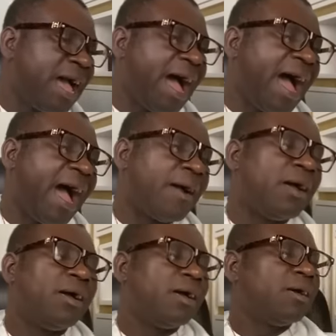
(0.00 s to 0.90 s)
BR.
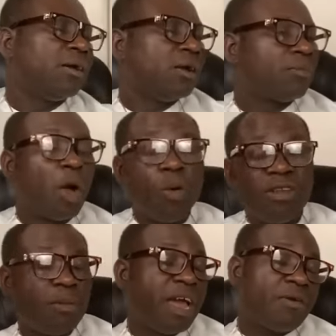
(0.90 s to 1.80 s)

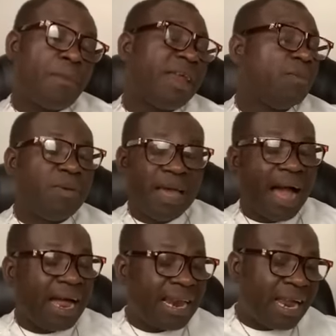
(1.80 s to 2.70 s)
We to me remedy
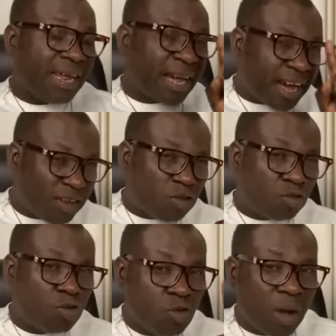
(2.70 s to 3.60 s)
BR now. The
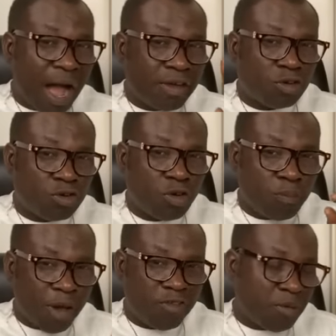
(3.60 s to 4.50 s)
K2
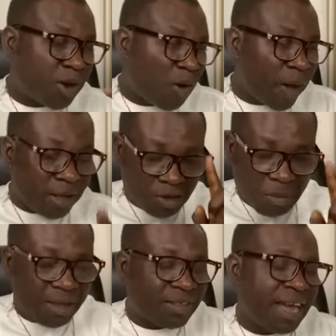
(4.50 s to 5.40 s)
Astro Perfume and oil,
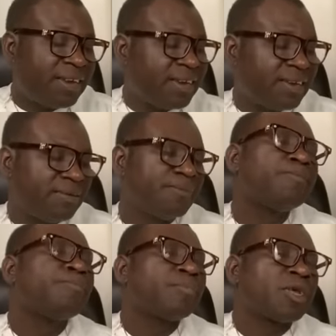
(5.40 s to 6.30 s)
you must get it.
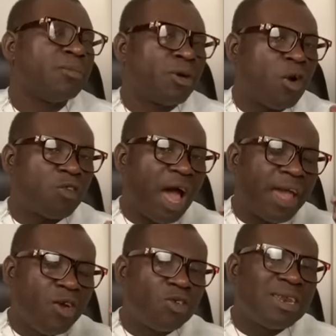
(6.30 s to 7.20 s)
Because
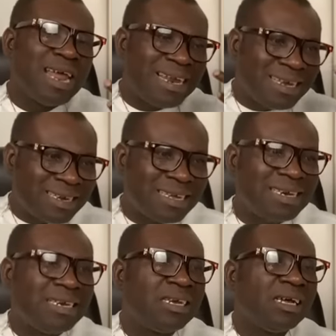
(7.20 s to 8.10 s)
I use
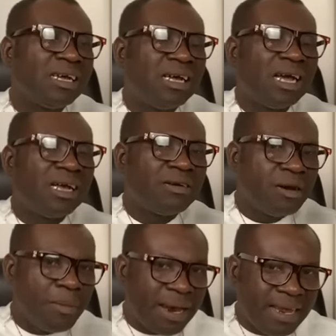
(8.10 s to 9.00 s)
19
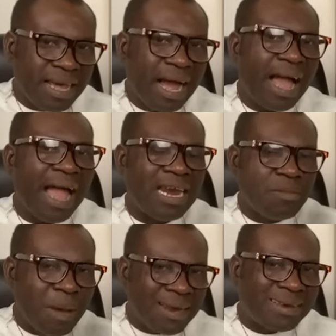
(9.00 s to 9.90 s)
Remedia
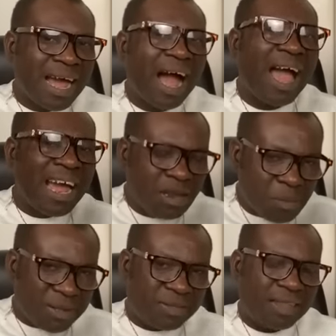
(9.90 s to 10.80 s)
elemental
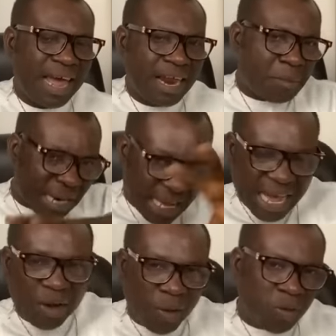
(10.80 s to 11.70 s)
elements and I'm the
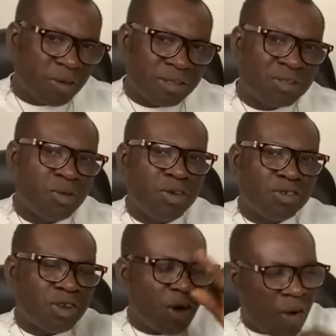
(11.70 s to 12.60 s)
year all those until
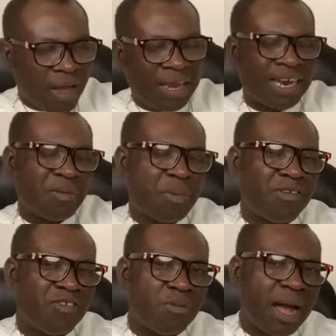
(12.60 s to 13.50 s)
you see the oil and the
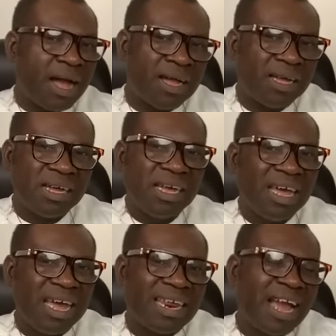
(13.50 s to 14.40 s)
perfumer,
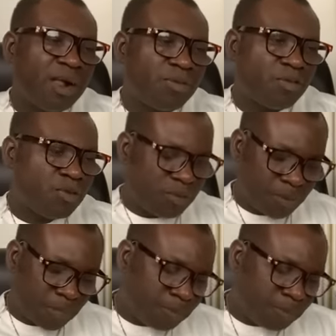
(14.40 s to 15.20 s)
it helps you.